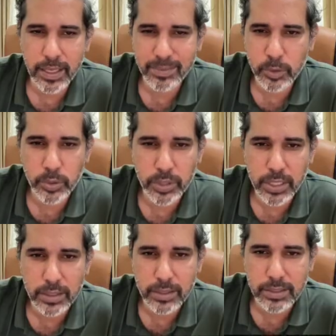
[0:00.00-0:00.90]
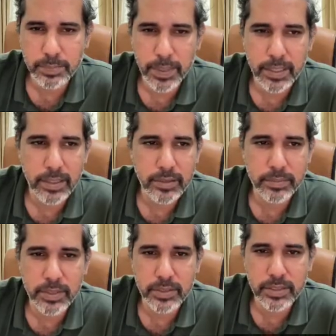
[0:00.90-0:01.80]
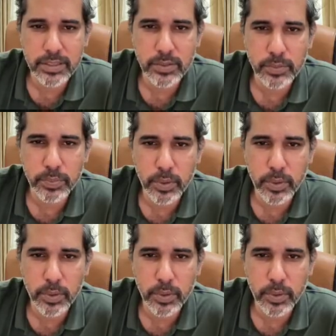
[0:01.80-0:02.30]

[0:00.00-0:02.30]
I'm going to cut this part out because this could